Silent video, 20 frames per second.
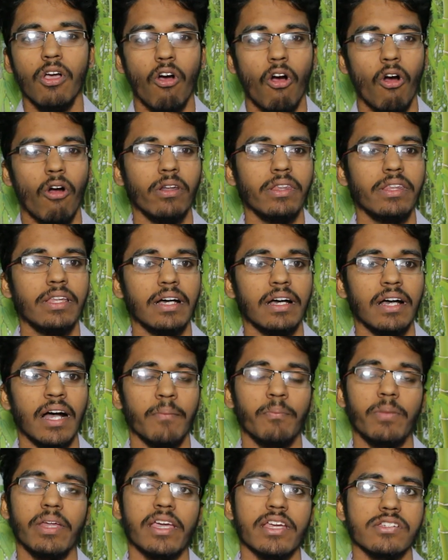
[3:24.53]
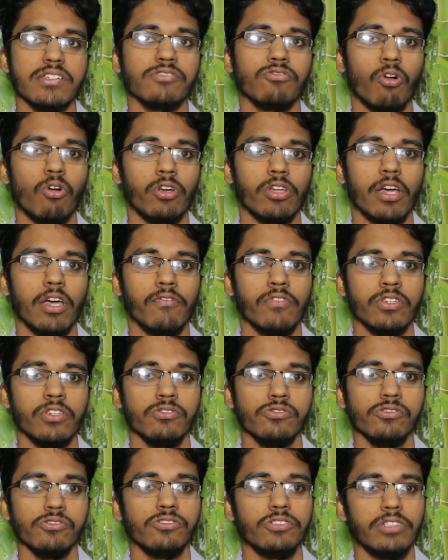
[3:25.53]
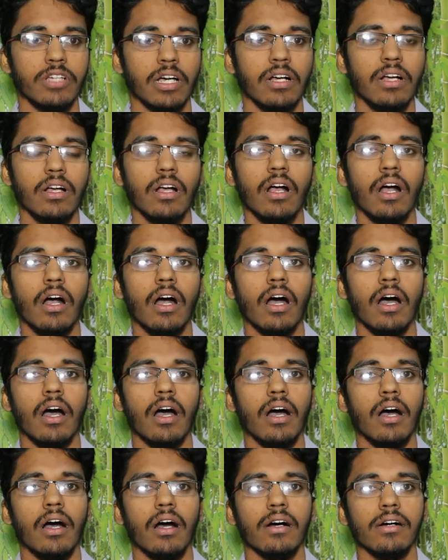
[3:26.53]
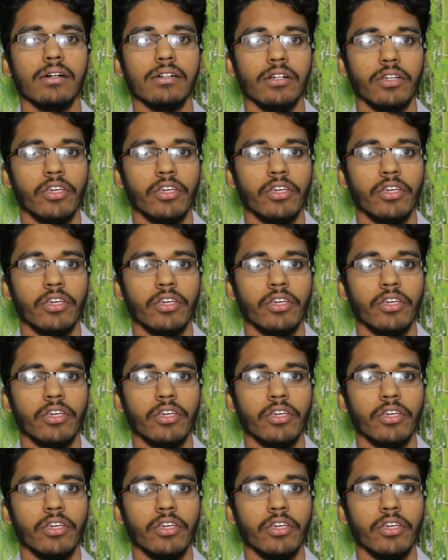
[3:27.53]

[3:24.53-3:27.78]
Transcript: all the applications what you have used uh,